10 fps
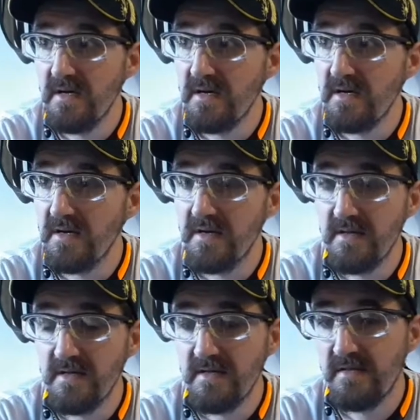
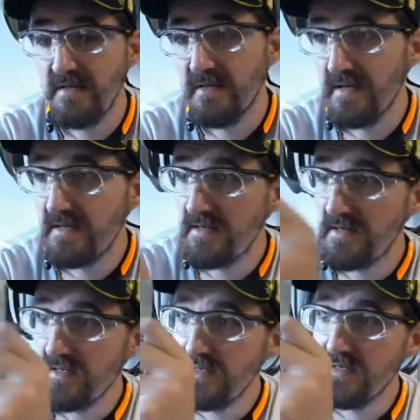The
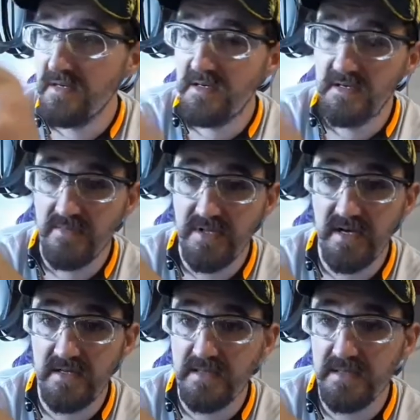leather on the
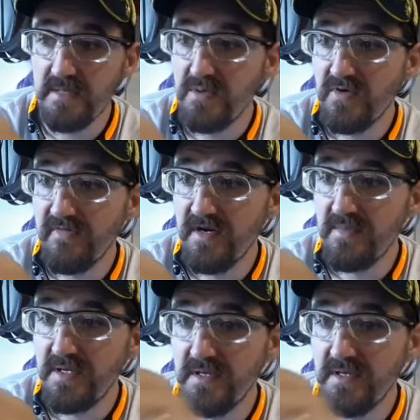platen seems to have helped a